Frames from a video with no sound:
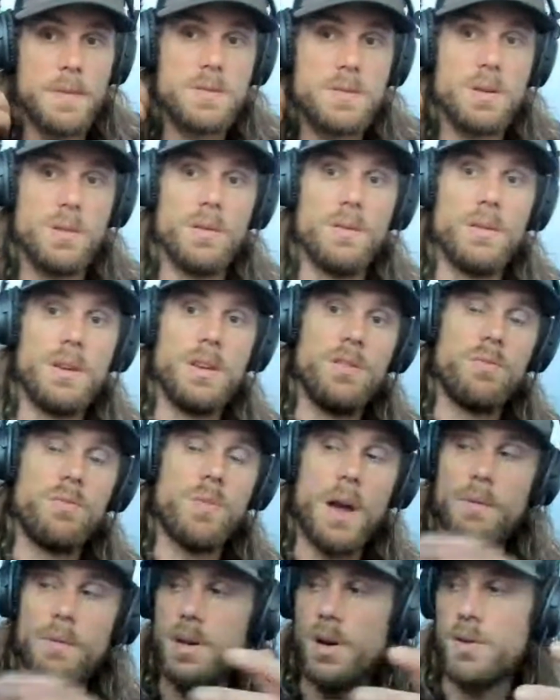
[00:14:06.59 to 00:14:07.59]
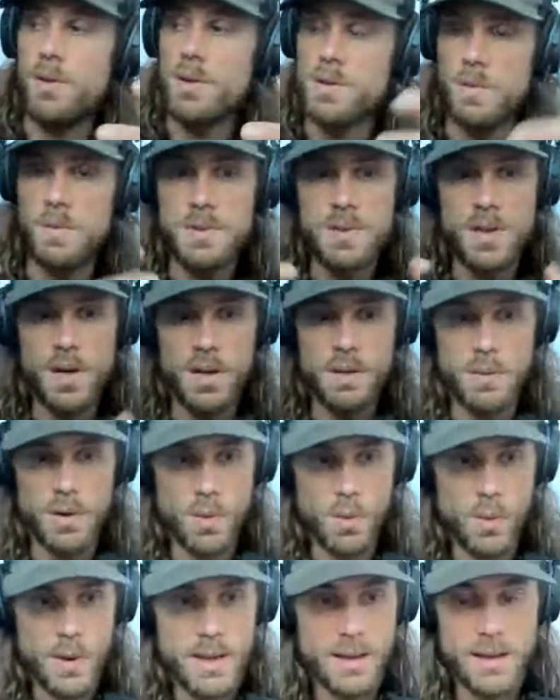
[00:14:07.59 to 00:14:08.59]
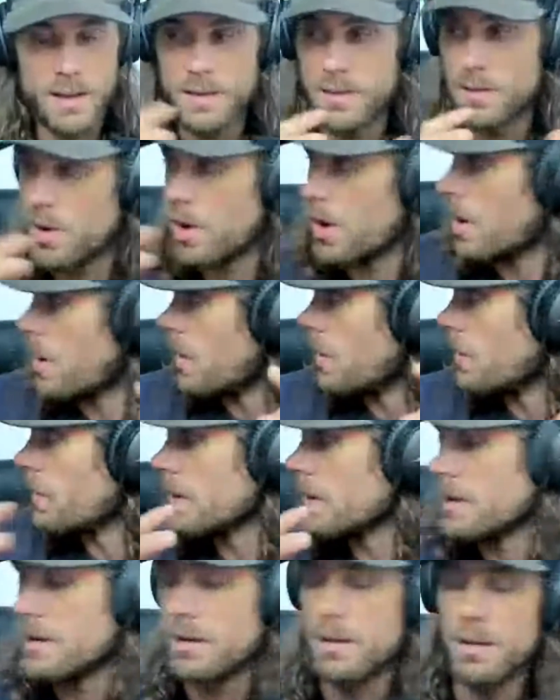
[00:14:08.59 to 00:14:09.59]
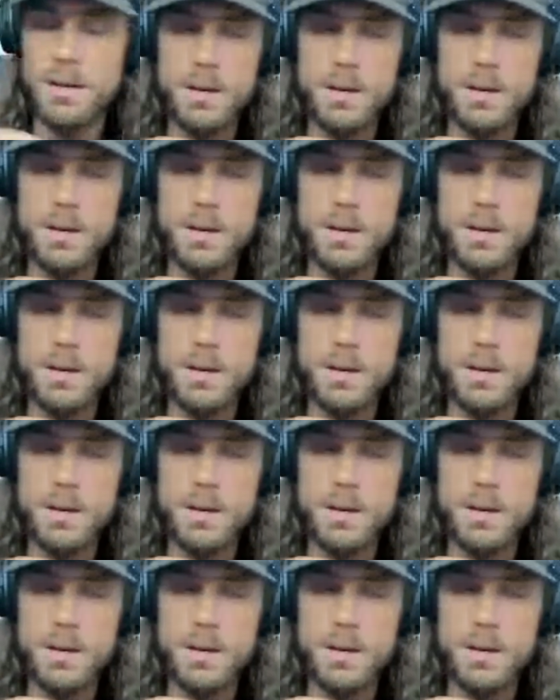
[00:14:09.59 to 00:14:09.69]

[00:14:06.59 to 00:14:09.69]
So you probably noticed we've been talking about a wait list all week.